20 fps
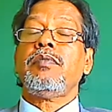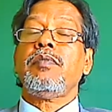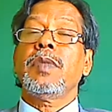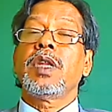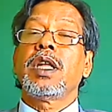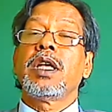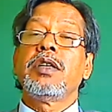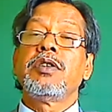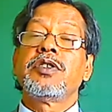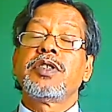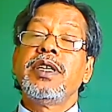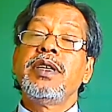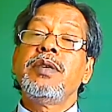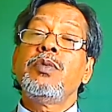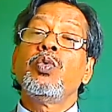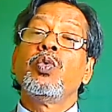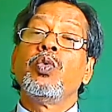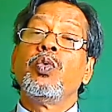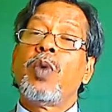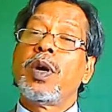You say,
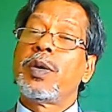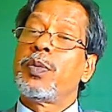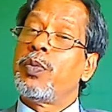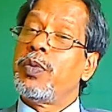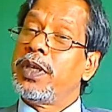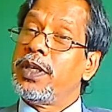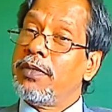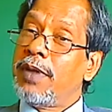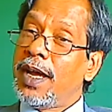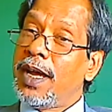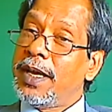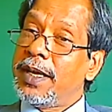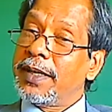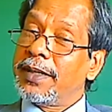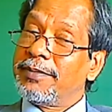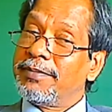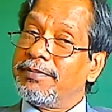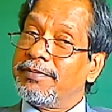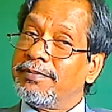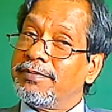what would you like?
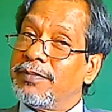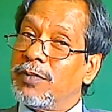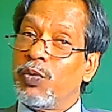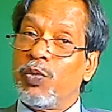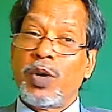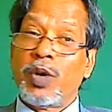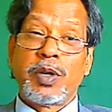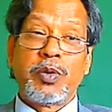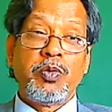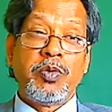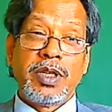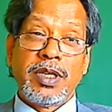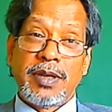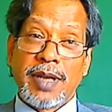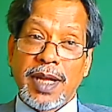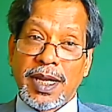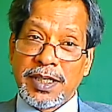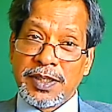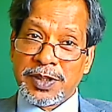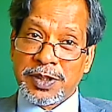What would you
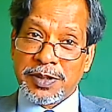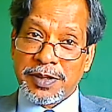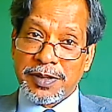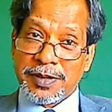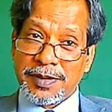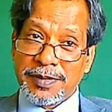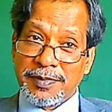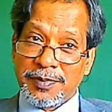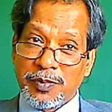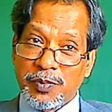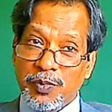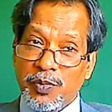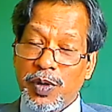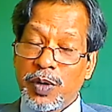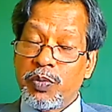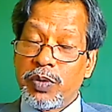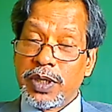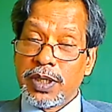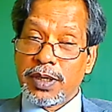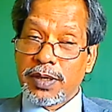like, sir? What
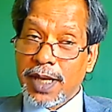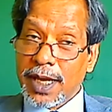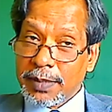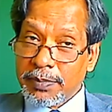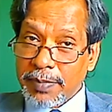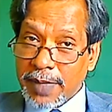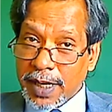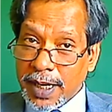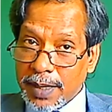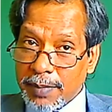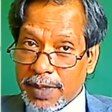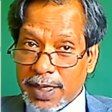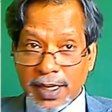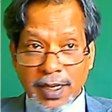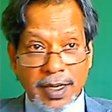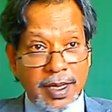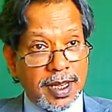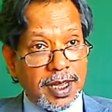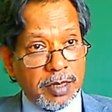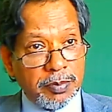would you like, ma'am? Can
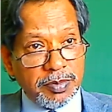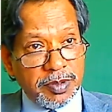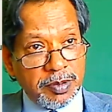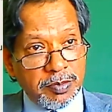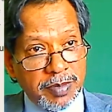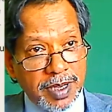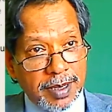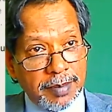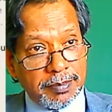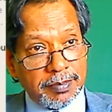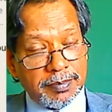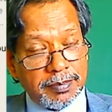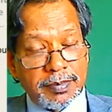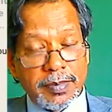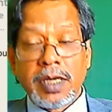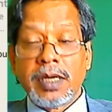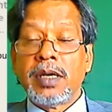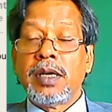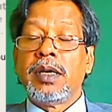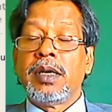I help you, ma'am?
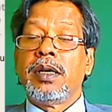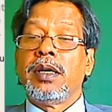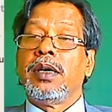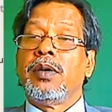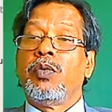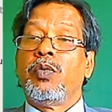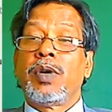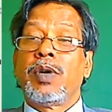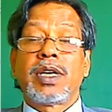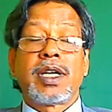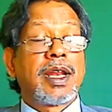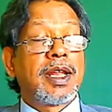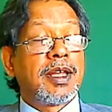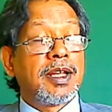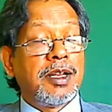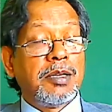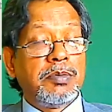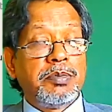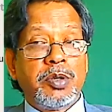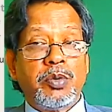What can I
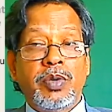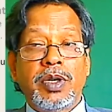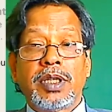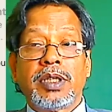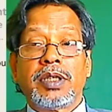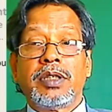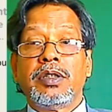help you with?